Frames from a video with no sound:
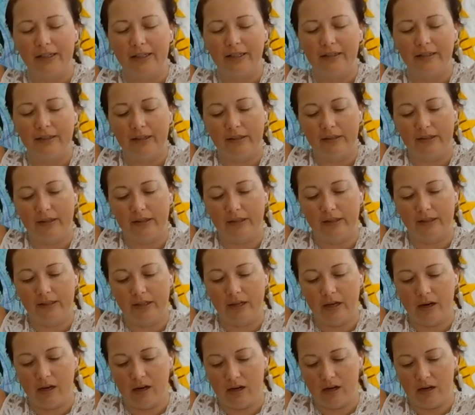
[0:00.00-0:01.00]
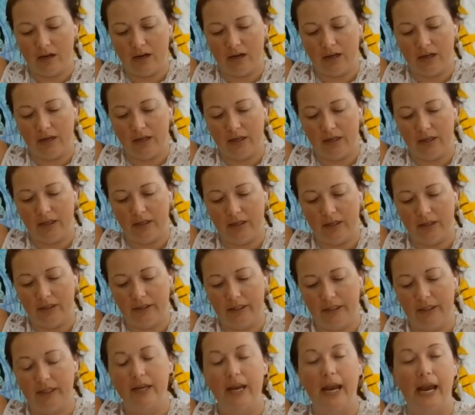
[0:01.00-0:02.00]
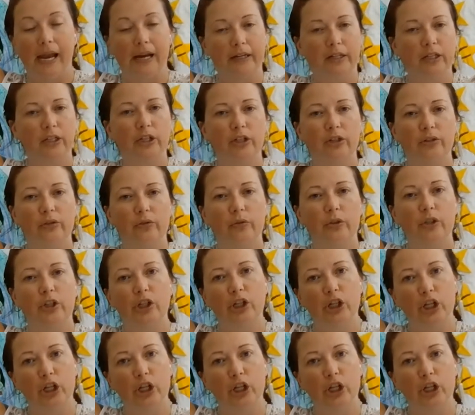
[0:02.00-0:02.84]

into the sky connect you to